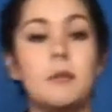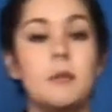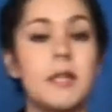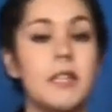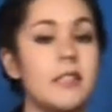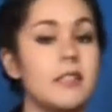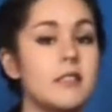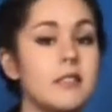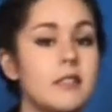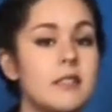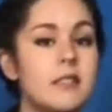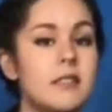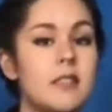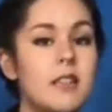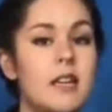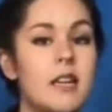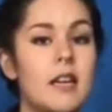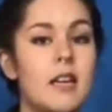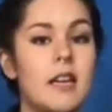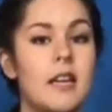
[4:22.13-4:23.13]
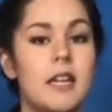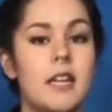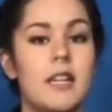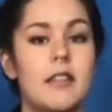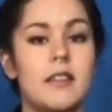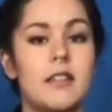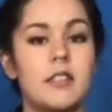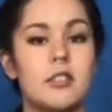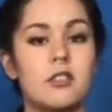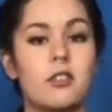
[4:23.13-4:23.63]
beans
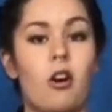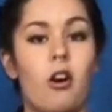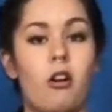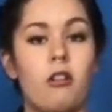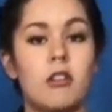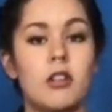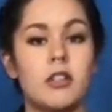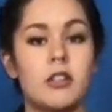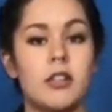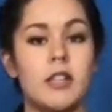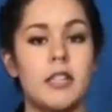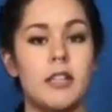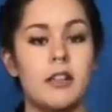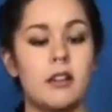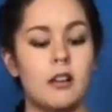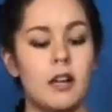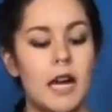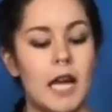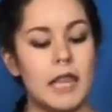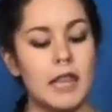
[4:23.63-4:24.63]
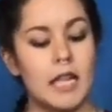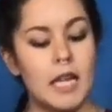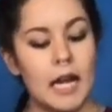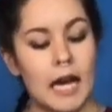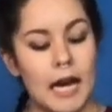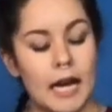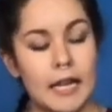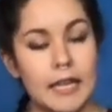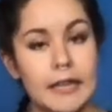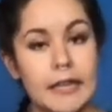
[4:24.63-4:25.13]
in this colander here and then
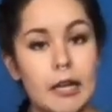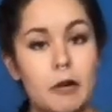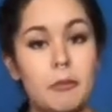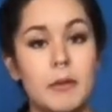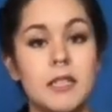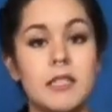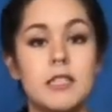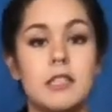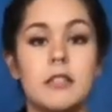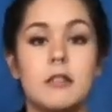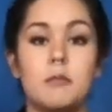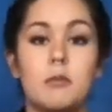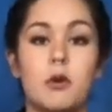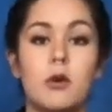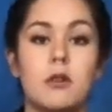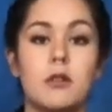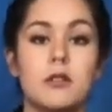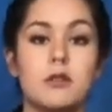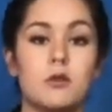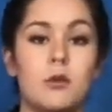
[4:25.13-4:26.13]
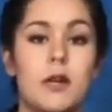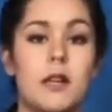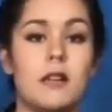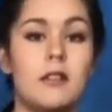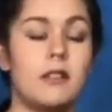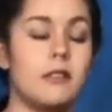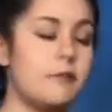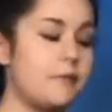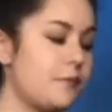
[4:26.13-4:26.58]
added them into the bowl as well.